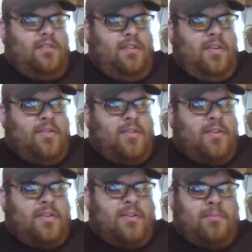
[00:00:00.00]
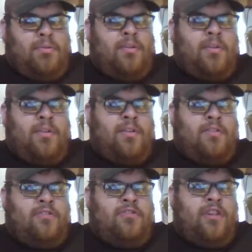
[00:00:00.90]
Even though the per unit
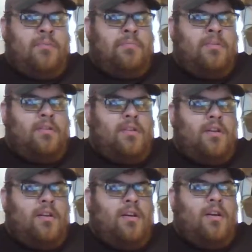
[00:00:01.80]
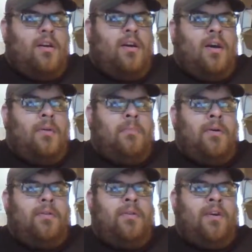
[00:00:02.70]
is cheap,
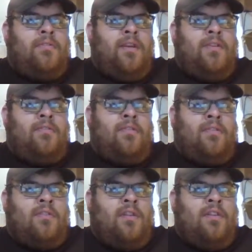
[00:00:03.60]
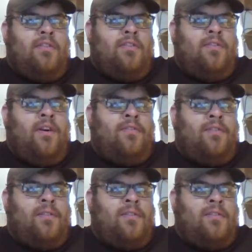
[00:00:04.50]
but you have to have server light
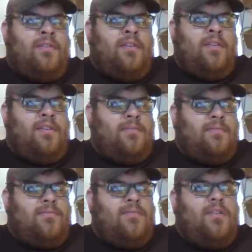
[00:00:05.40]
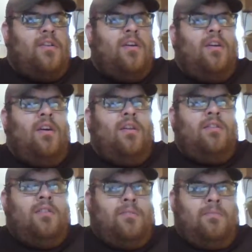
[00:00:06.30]
software and
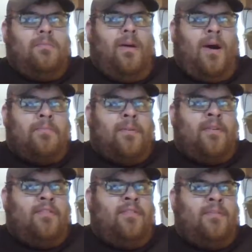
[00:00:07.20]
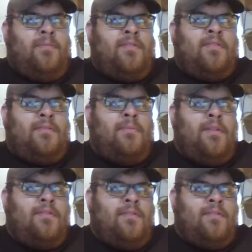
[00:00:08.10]
the operating system is
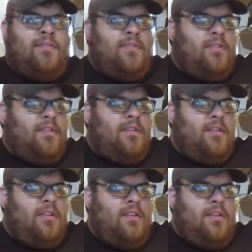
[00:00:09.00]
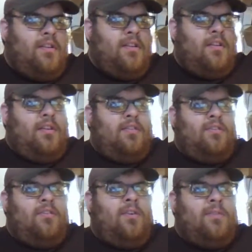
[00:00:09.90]
expensive.
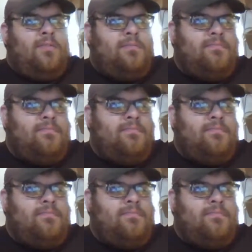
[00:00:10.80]
So